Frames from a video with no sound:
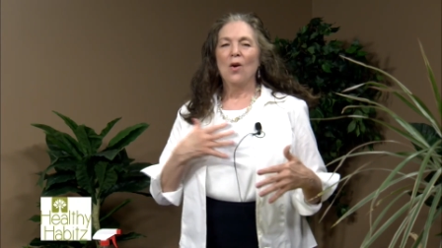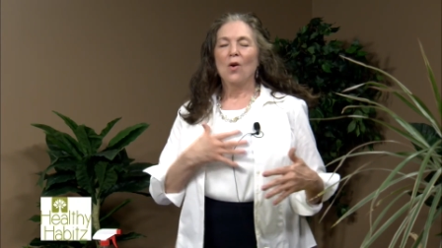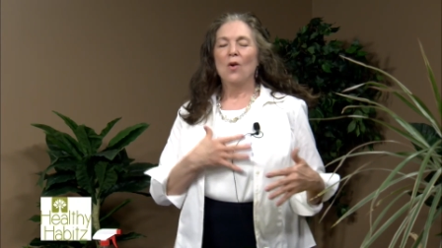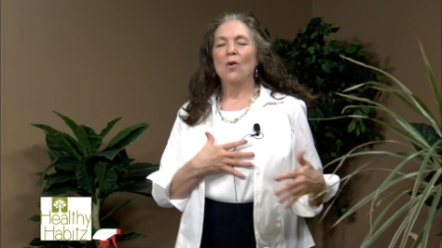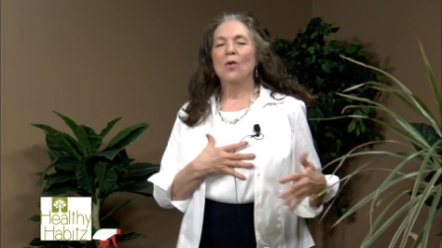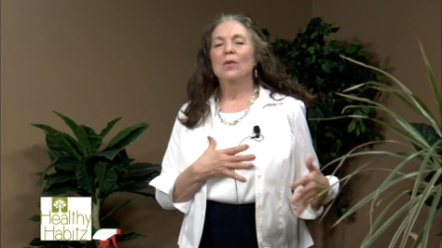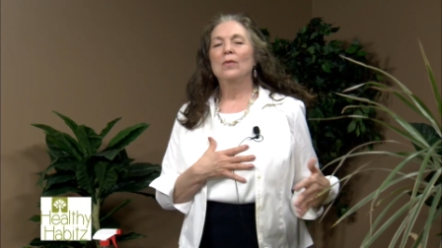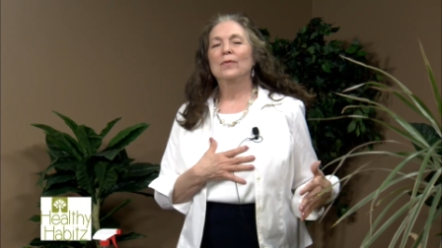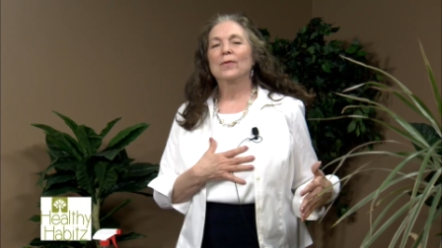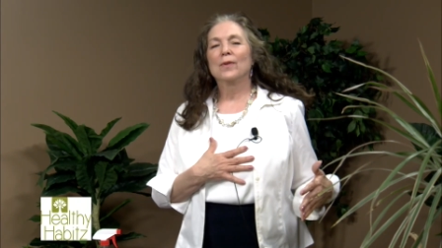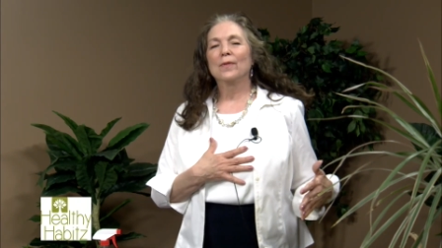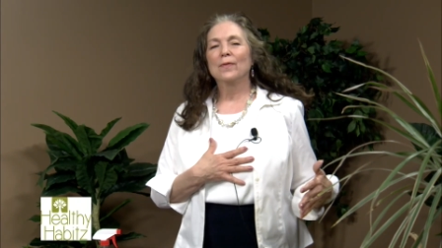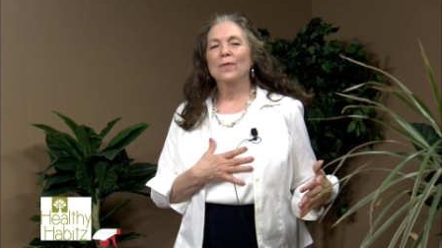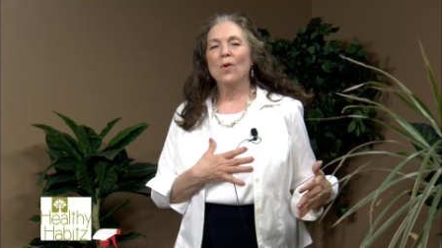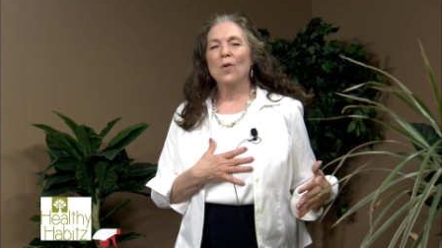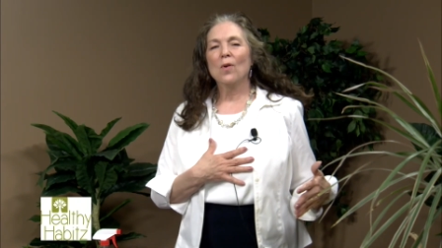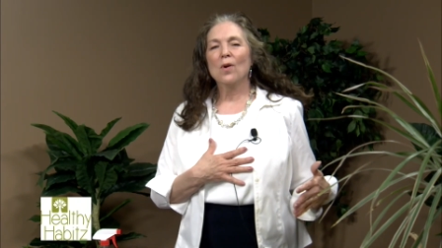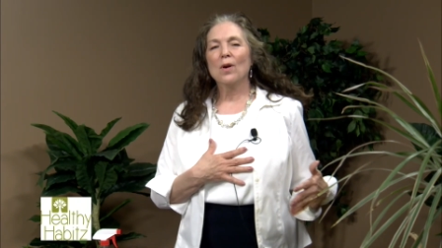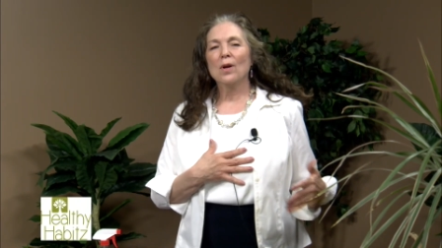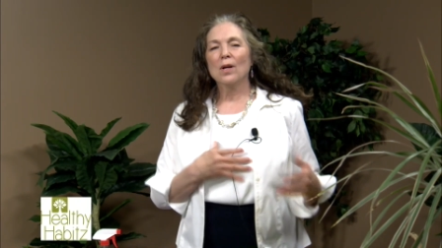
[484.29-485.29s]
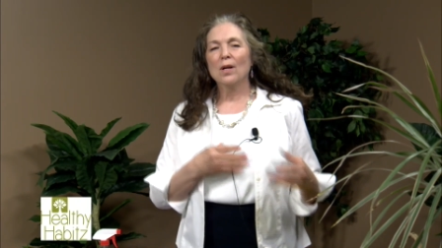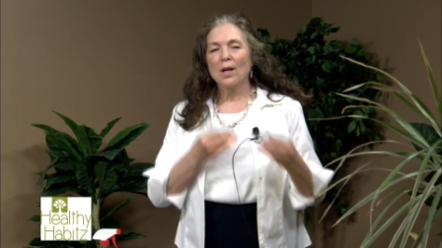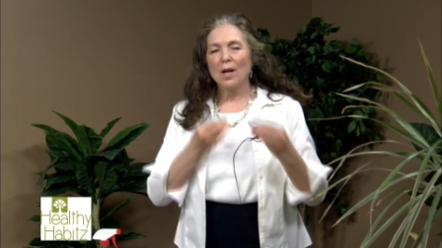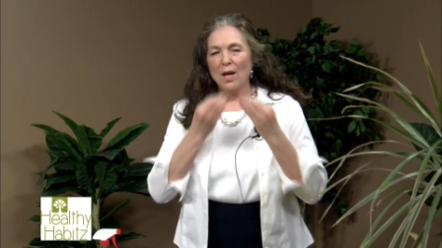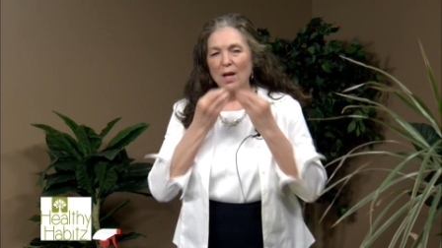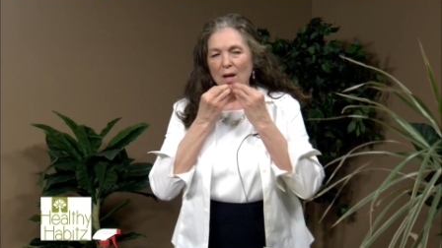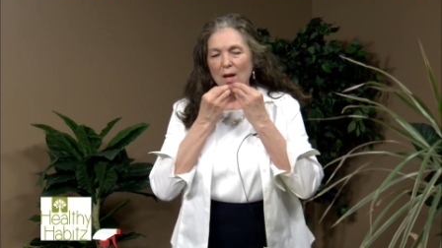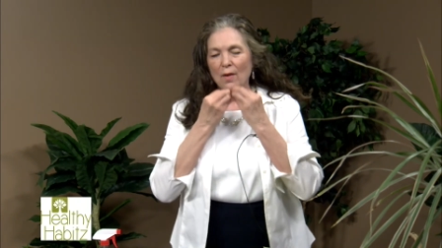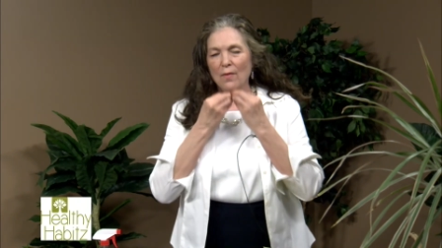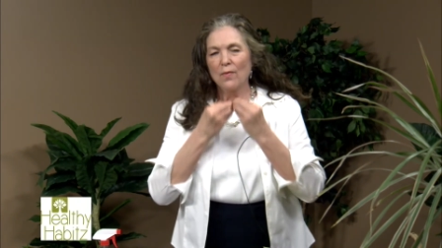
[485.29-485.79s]
hold for 4,
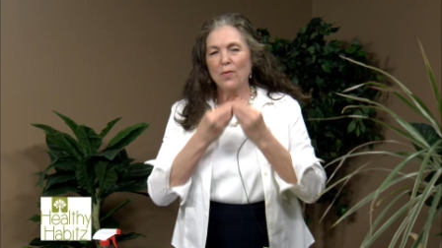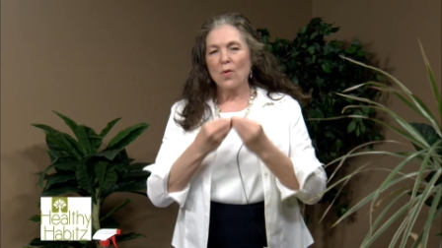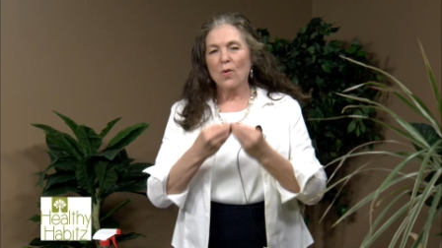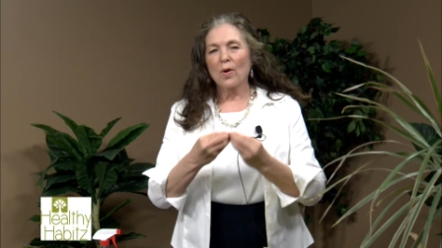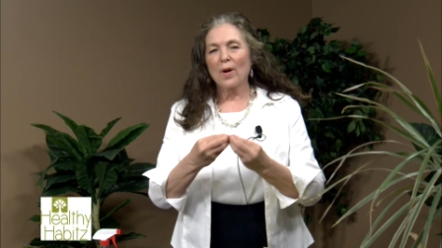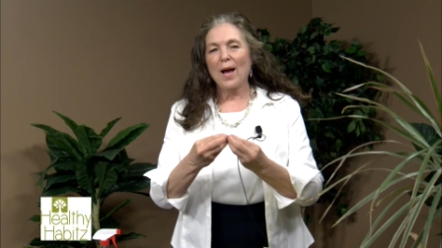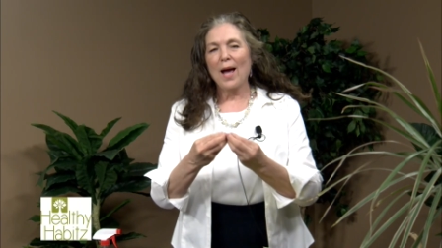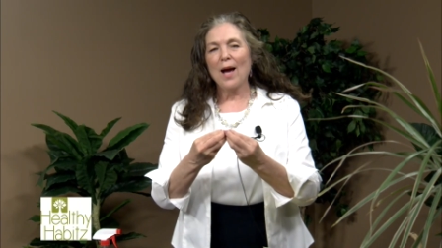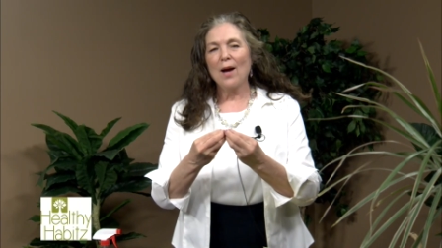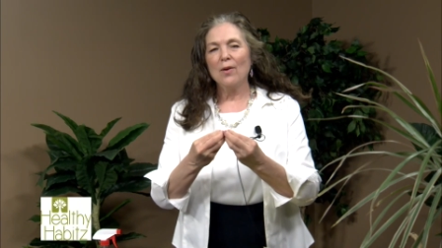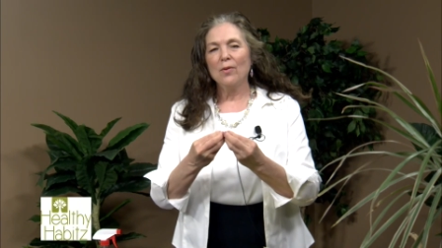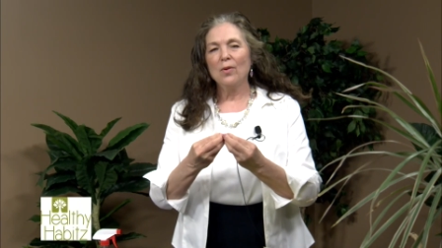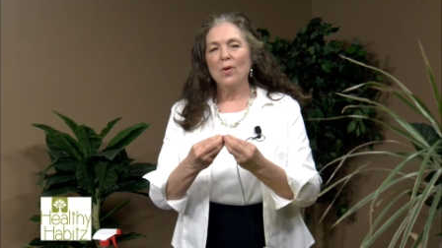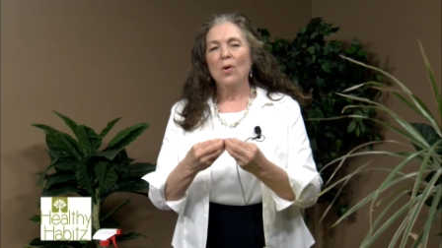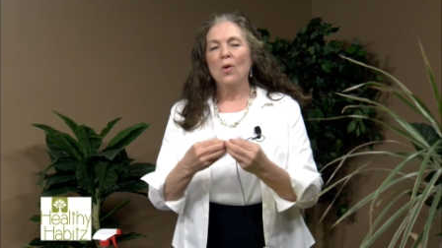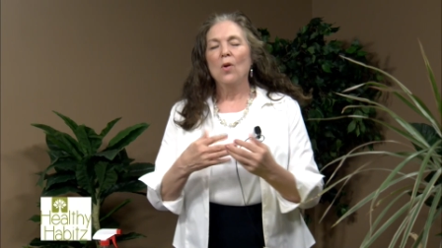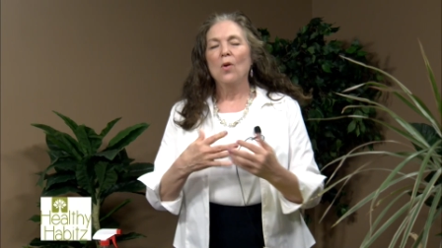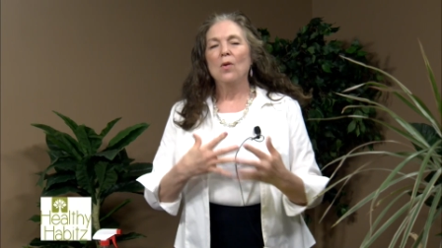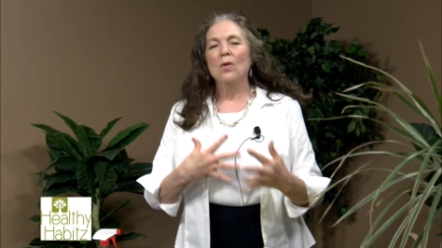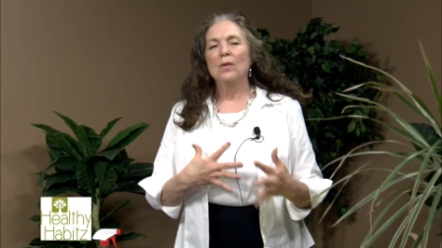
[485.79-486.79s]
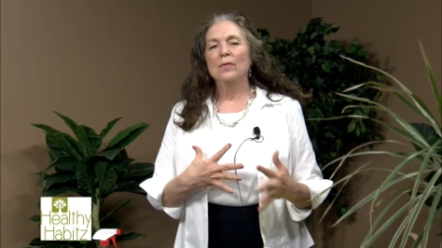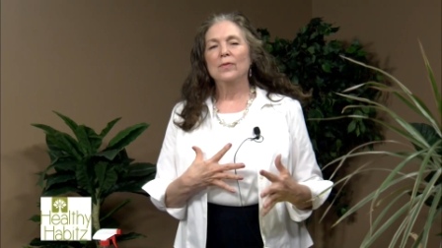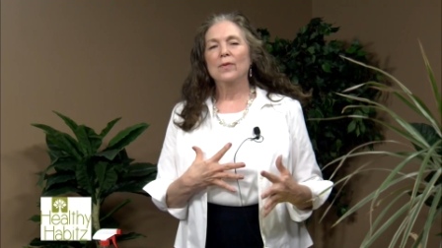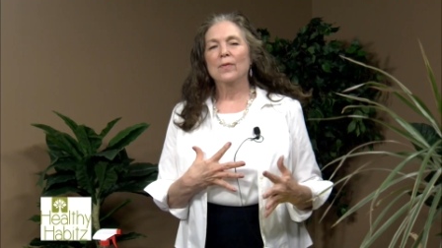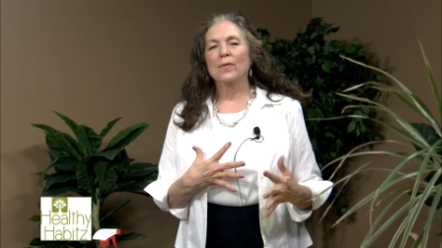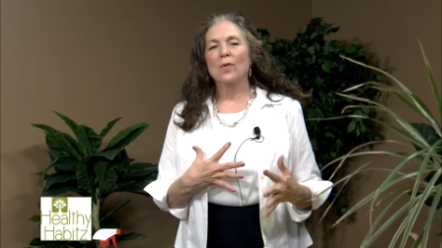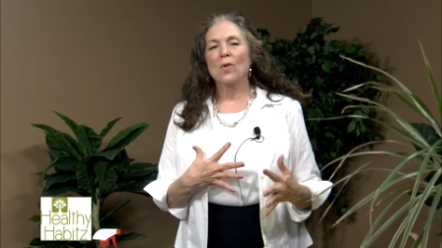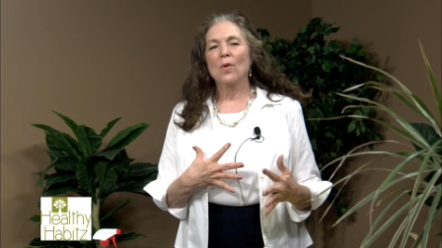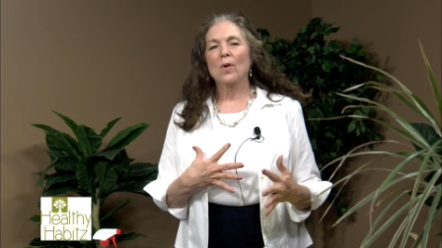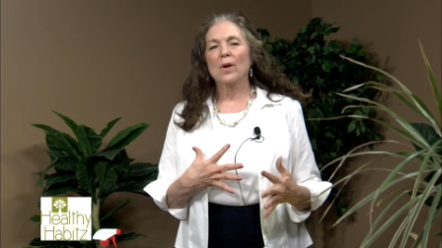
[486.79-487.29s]
4 out, hold for
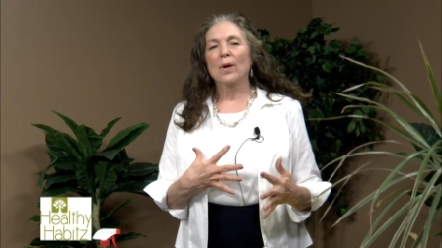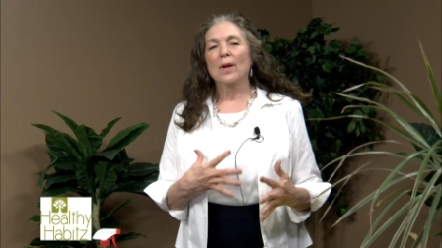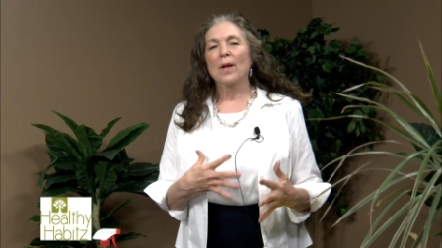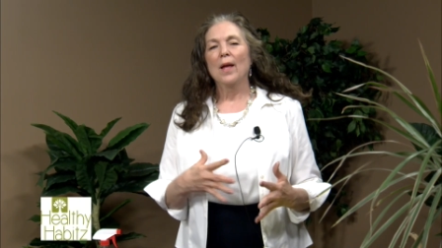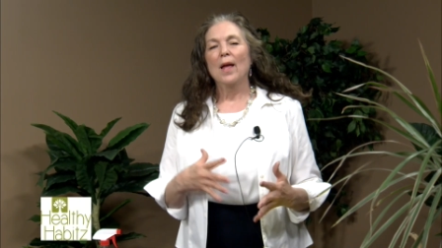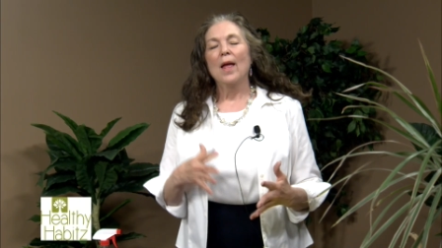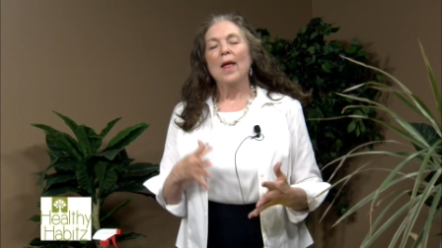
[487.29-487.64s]
4.